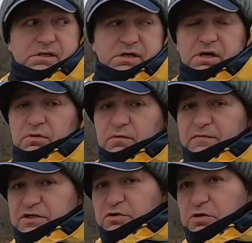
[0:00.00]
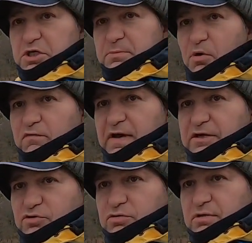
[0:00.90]
You know, fishing on a small
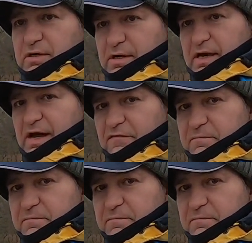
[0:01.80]
venue. I've